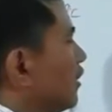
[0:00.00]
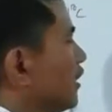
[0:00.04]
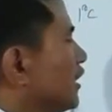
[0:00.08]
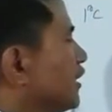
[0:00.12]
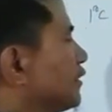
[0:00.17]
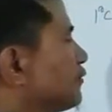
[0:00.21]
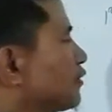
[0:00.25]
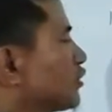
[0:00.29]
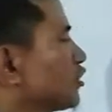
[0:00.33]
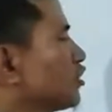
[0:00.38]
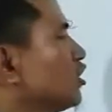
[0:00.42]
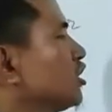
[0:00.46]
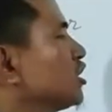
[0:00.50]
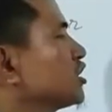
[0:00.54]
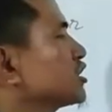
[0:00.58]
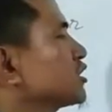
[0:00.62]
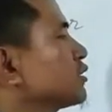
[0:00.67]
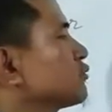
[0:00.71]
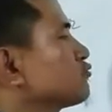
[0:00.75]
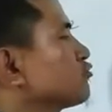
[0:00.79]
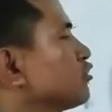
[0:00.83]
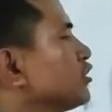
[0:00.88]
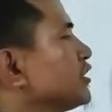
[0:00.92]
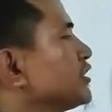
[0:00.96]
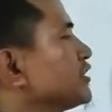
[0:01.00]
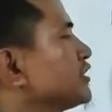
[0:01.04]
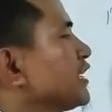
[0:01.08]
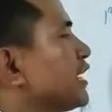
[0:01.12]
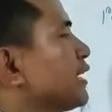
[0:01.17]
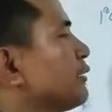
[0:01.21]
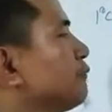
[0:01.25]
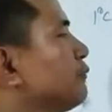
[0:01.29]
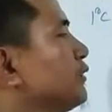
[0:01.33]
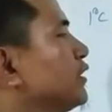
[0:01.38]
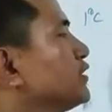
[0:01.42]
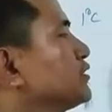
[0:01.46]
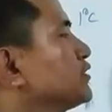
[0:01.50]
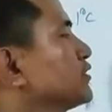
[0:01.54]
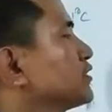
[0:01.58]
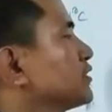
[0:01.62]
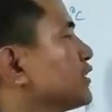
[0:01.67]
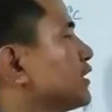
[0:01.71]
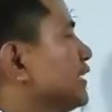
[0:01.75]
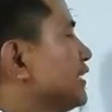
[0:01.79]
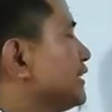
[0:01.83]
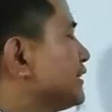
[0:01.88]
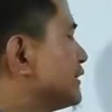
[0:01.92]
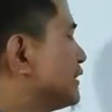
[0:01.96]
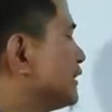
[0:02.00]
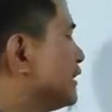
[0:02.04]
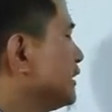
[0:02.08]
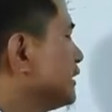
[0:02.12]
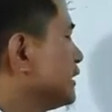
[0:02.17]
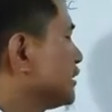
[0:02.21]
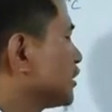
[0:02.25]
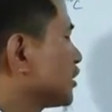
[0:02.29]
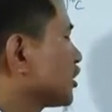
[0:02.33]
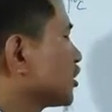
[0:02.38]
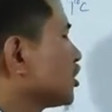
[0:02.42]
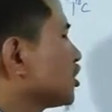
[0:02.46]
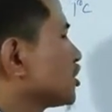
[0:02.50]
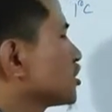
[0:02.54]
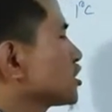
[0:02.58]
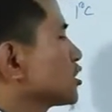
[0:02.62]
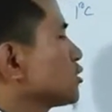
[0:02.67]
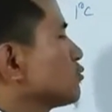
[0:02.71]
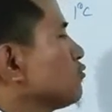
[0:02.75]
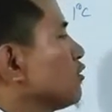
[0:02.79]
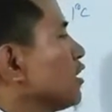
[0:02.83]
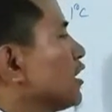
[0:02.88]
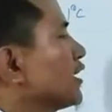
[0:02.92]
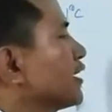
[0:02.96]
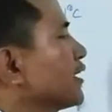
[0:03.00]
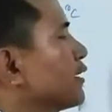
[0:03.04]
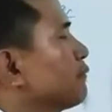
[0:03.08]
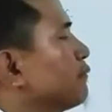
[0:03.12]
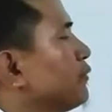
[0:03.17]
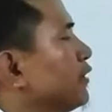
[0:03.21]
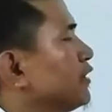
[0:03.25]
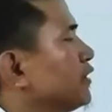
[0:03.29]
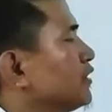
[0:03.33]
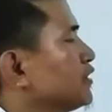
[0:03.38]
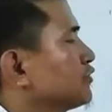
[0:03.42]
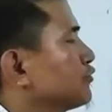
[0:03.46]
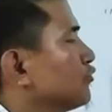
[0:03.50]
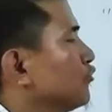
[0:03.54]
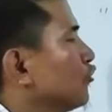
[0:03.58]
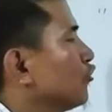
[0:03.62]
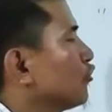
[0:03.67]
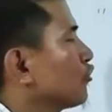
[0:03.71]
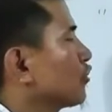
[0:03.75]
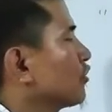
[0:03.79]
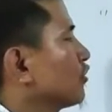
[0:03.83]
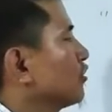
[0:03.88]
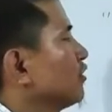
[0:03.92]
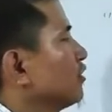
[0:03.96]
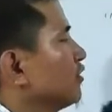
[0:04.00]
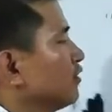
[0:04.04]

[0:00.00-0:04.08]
If the cost of 20 apples is 80, the cost of 1 apple is 4.